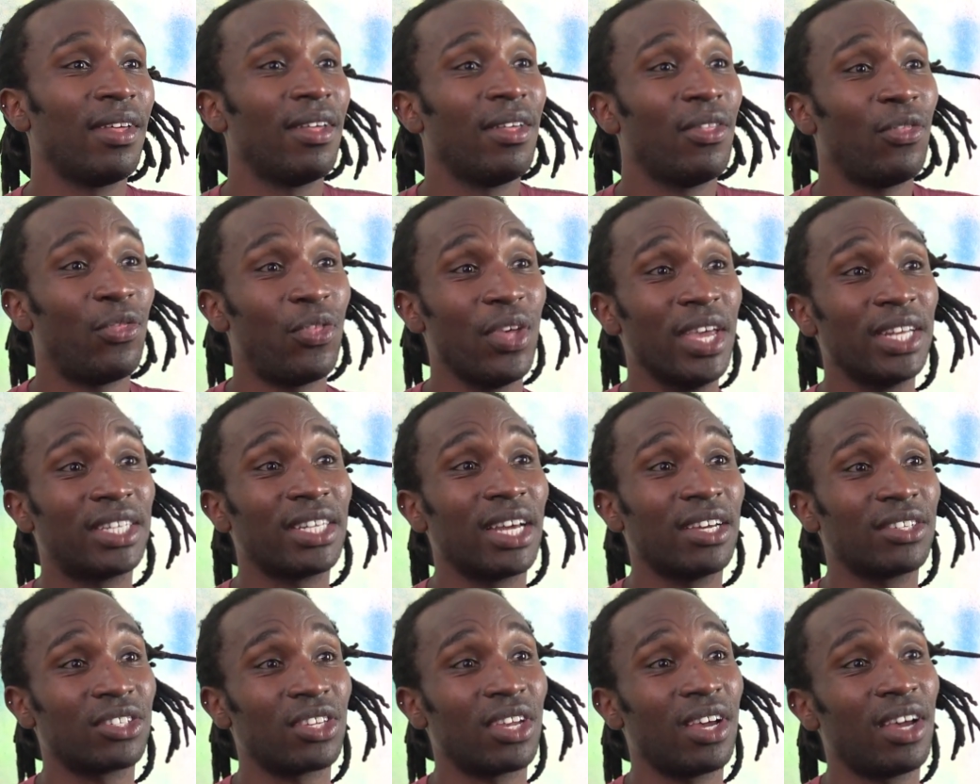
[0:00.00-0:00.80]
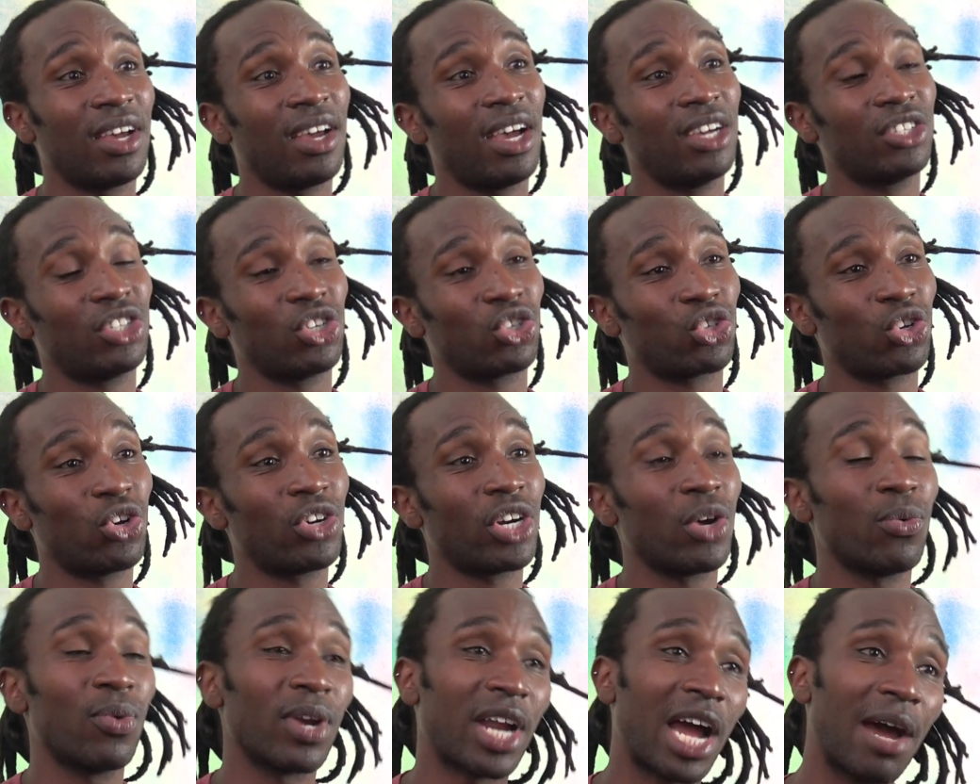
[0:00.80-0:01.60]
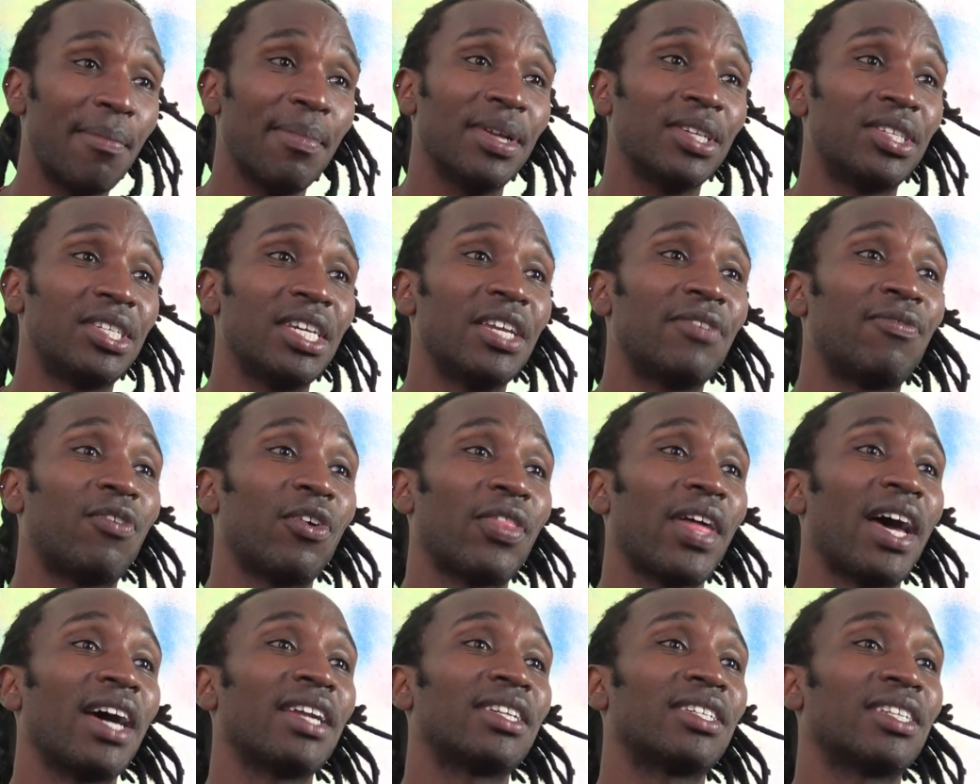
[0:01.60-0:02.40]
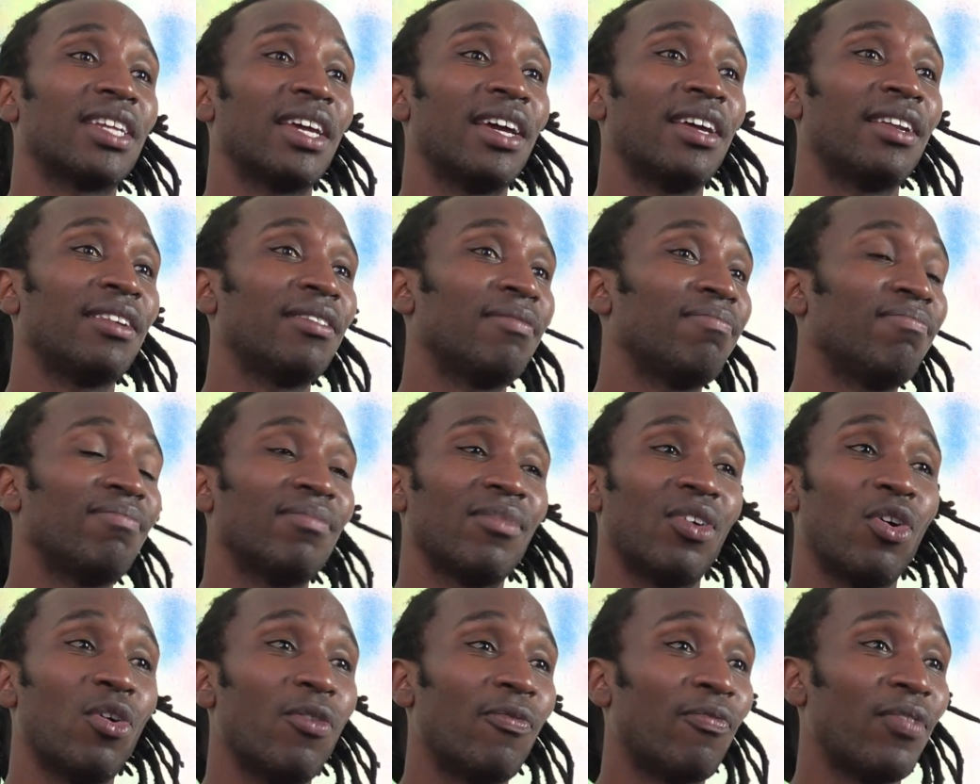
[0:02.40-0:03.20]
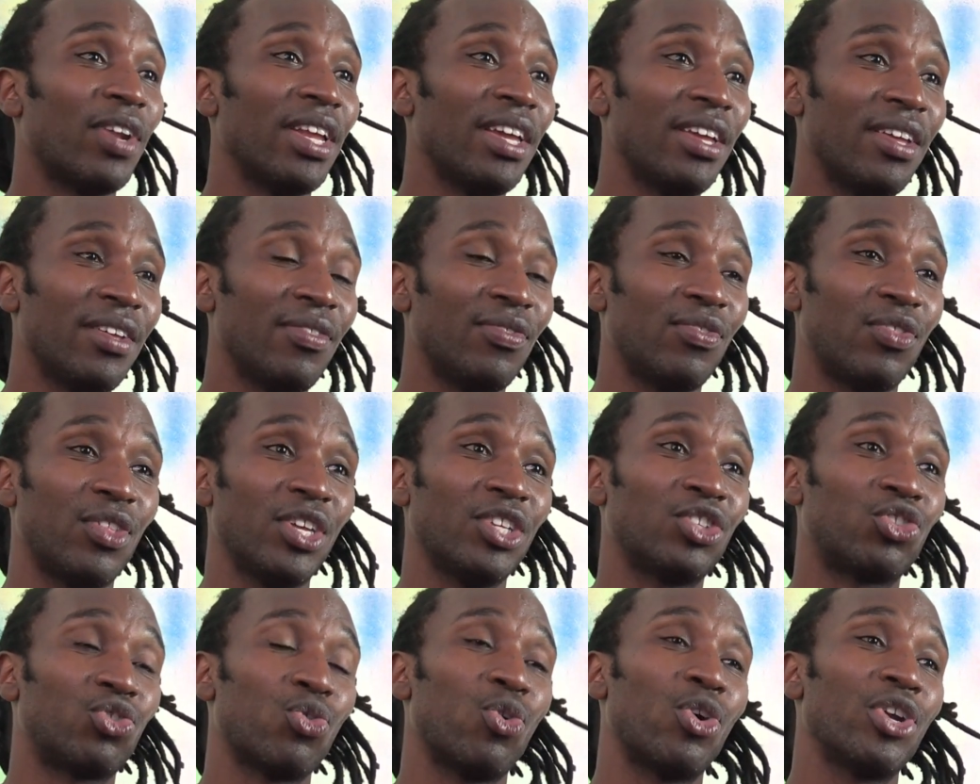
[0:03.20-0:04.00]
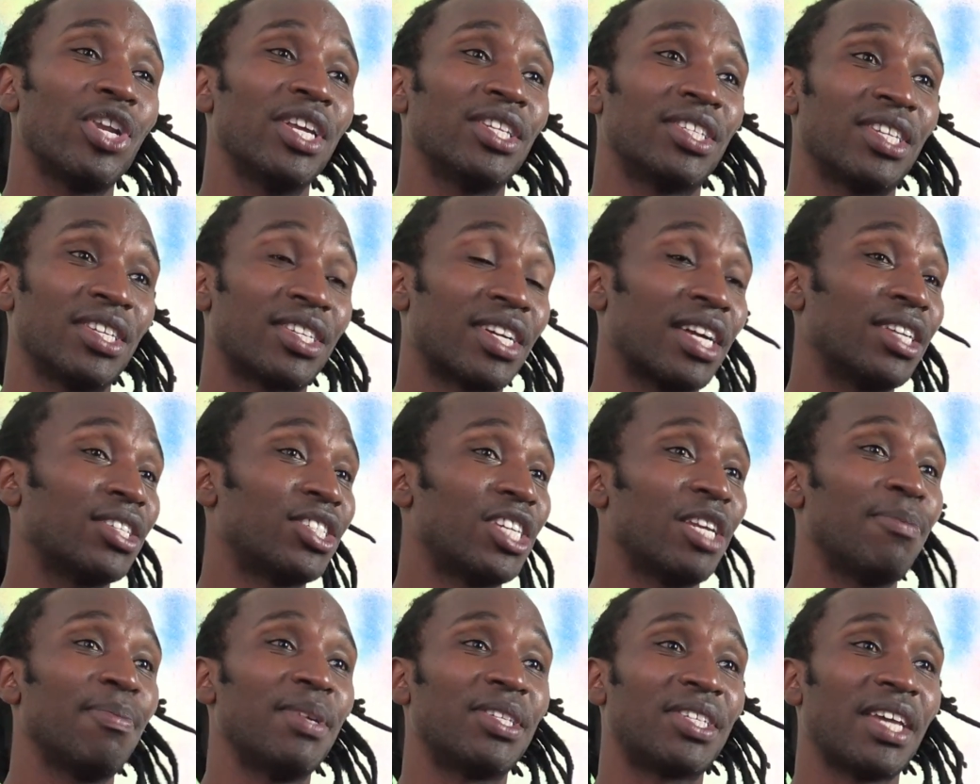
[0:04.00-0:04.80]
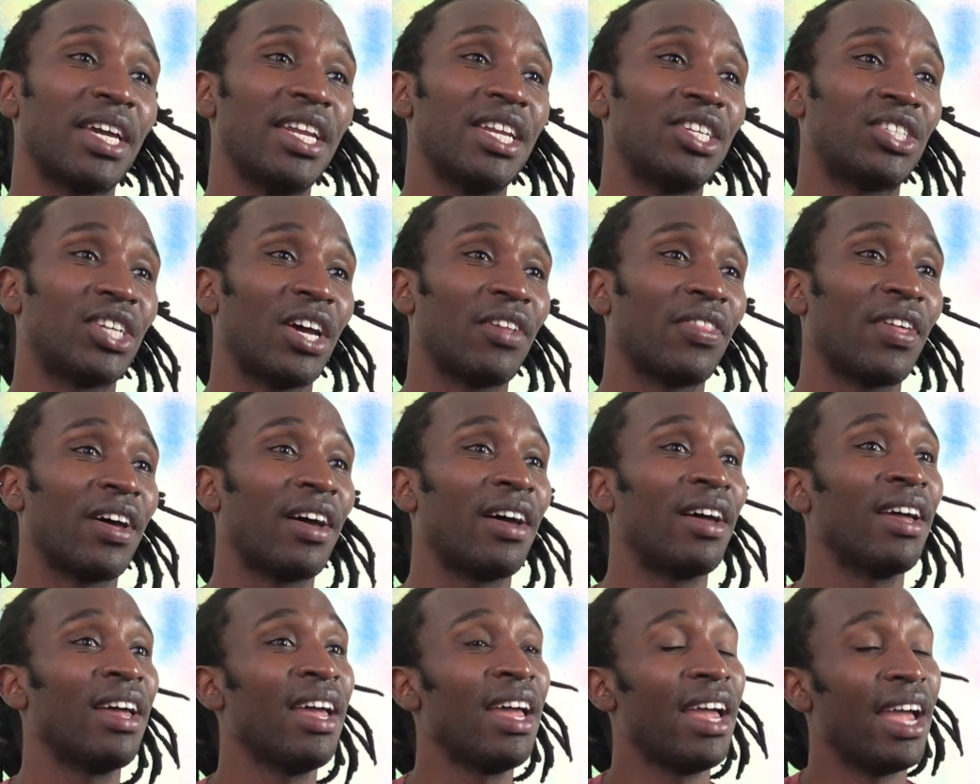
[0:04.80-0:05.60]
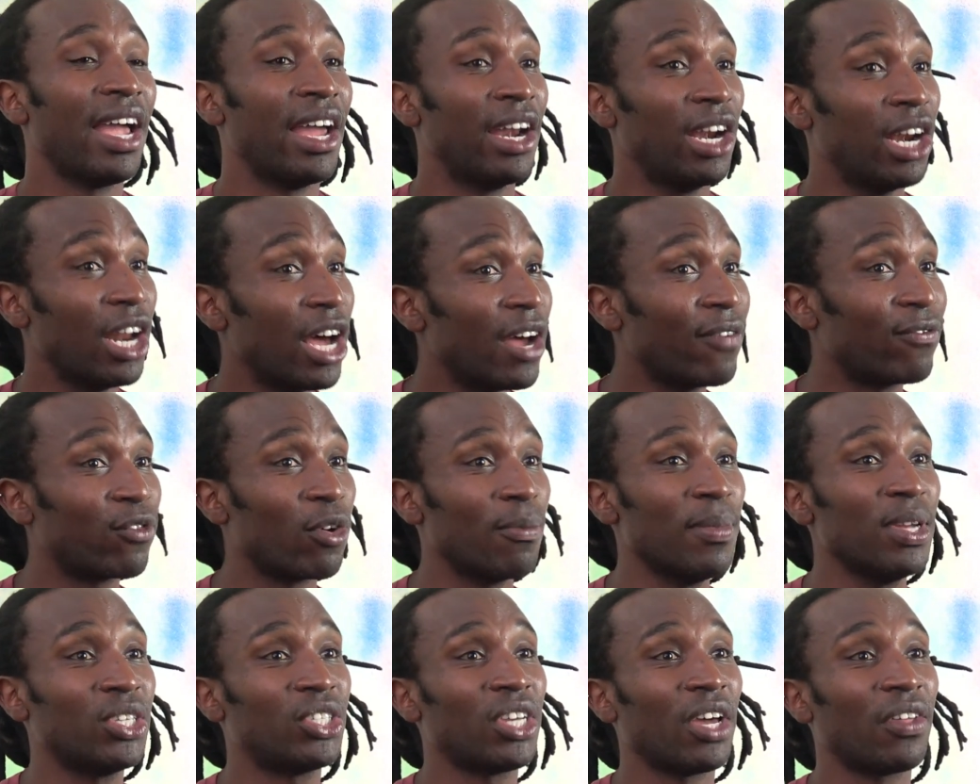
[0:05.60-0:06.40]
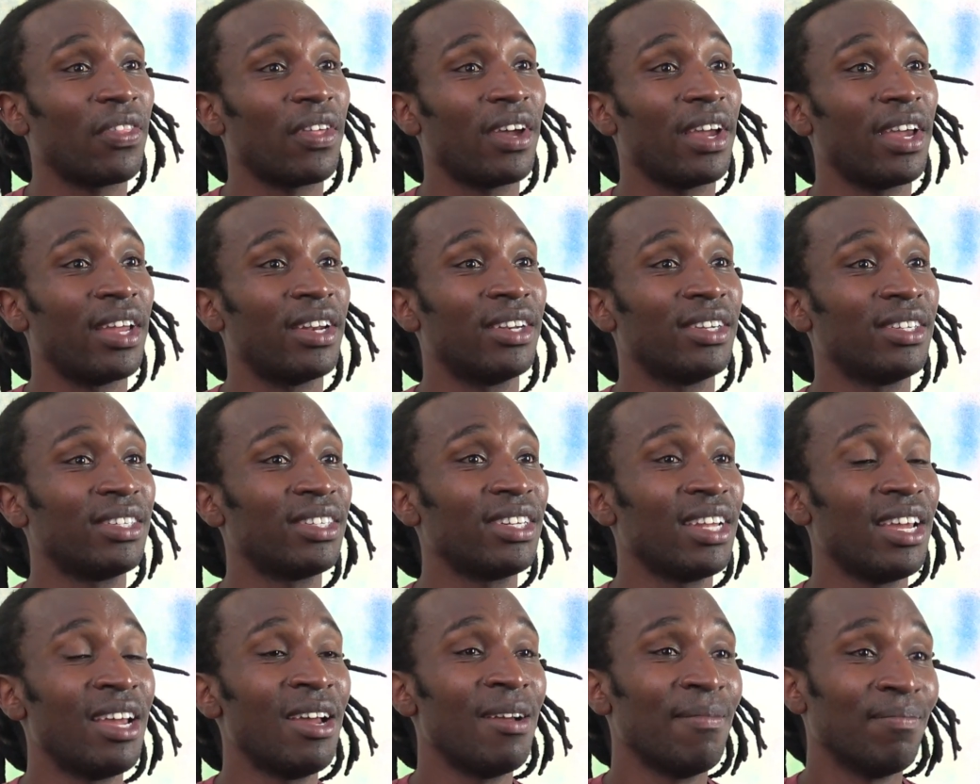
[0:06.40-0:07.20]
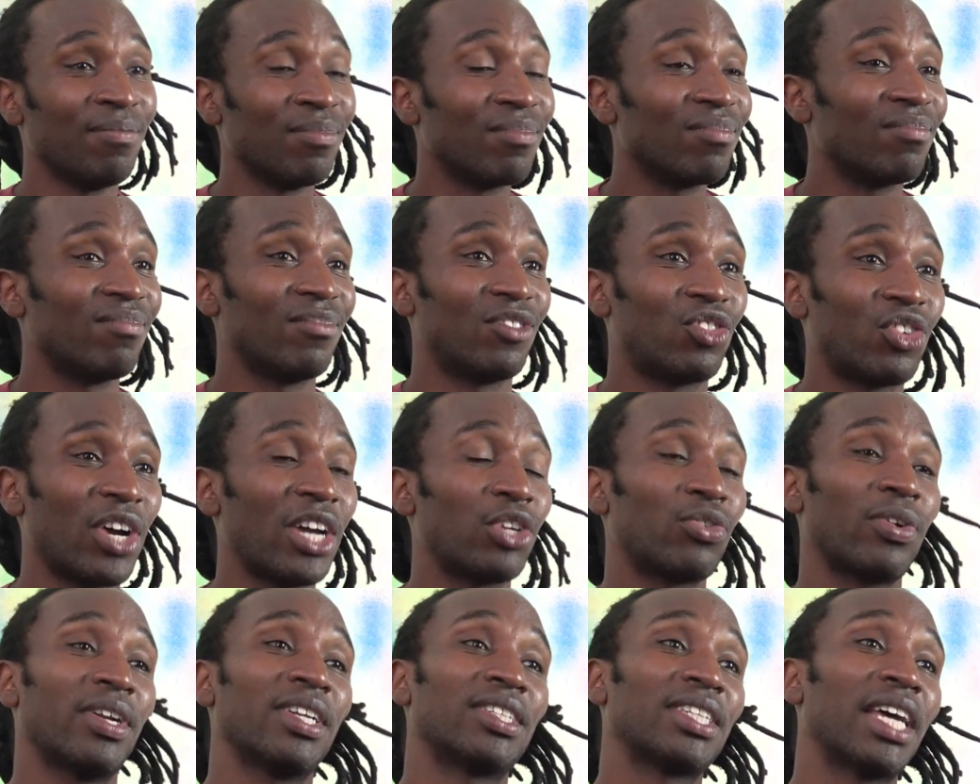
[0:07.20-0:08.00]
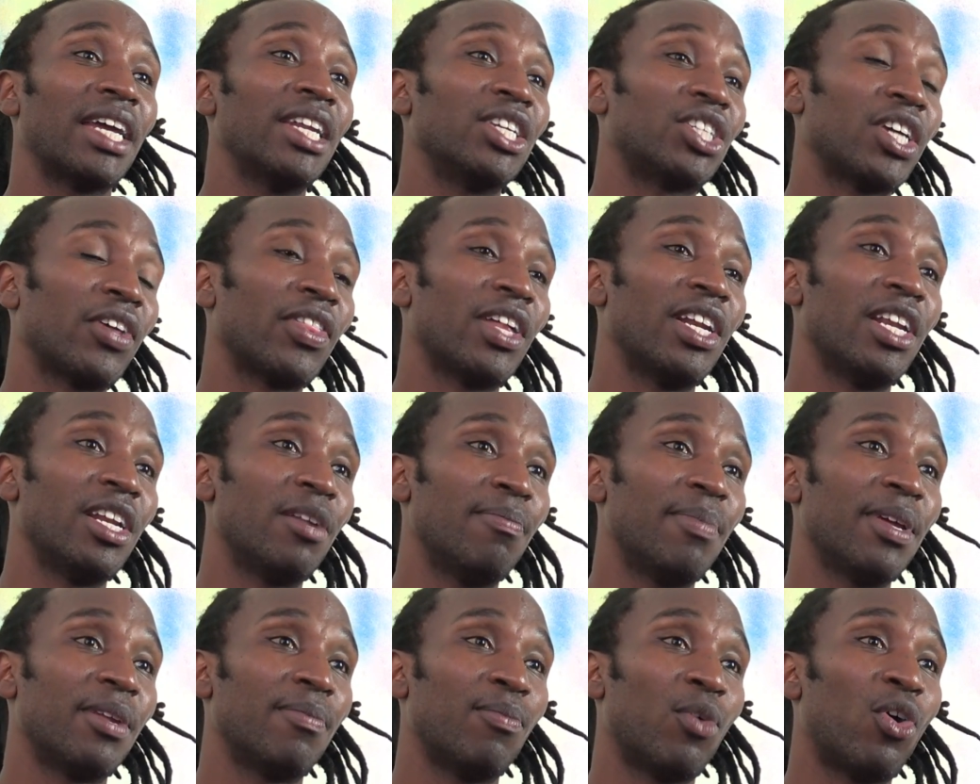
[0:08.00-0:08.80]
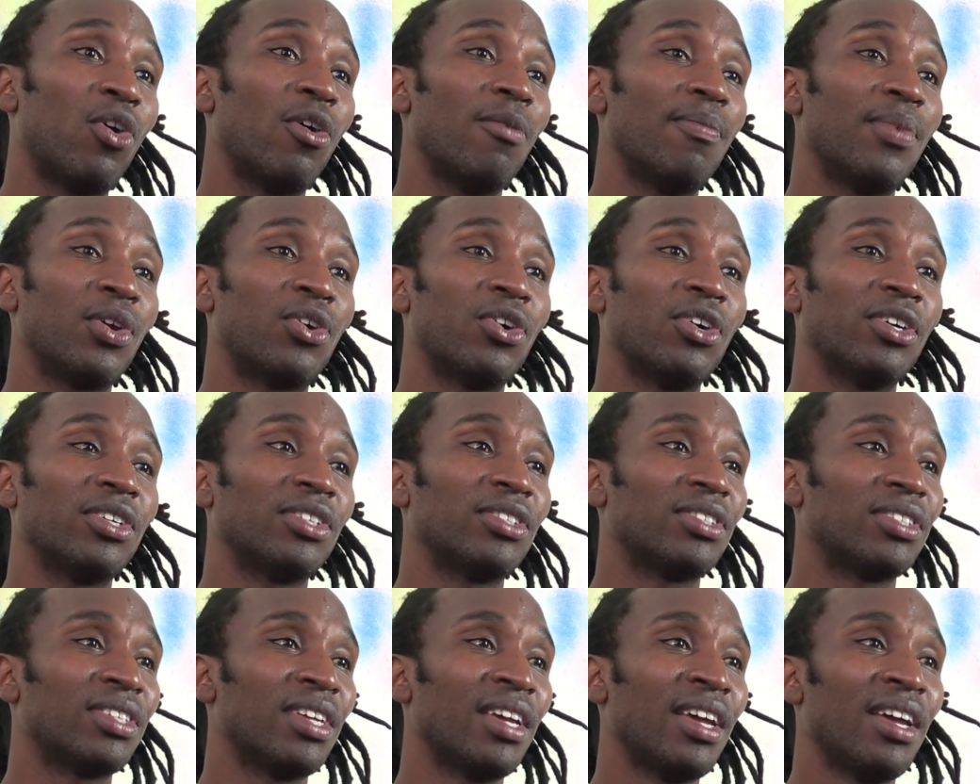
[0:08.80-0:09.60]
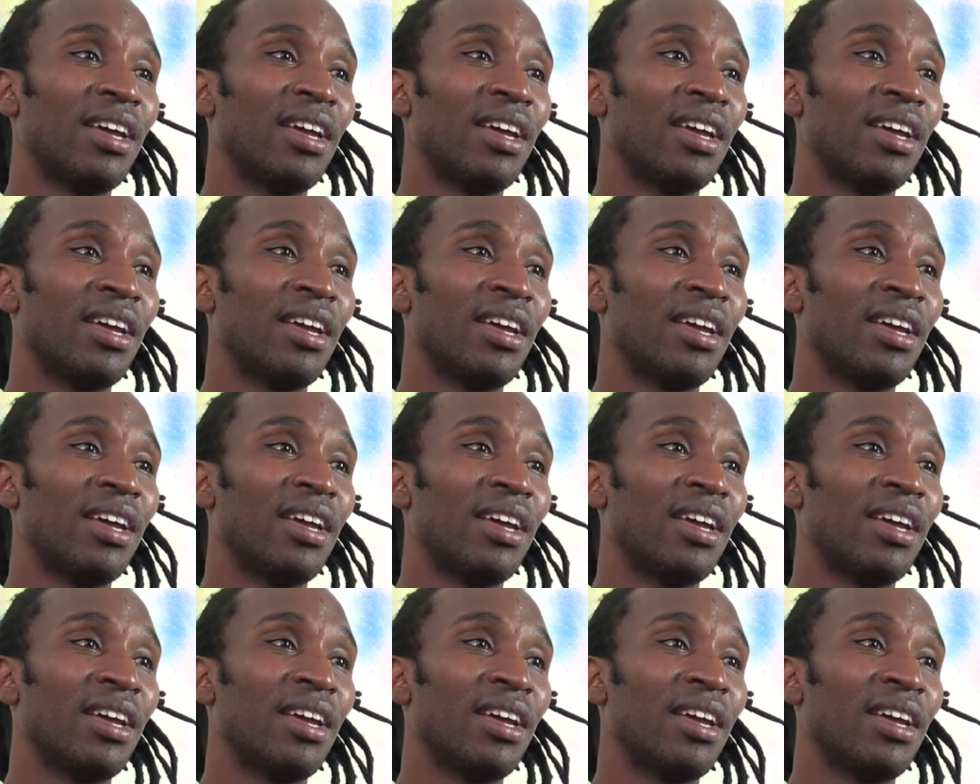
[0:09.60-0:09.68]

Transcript: theatre as a genre will come and see it for that. And hopefully these two audiences can sit beside each other and learn from each other and try to understand each other a little bit more. Because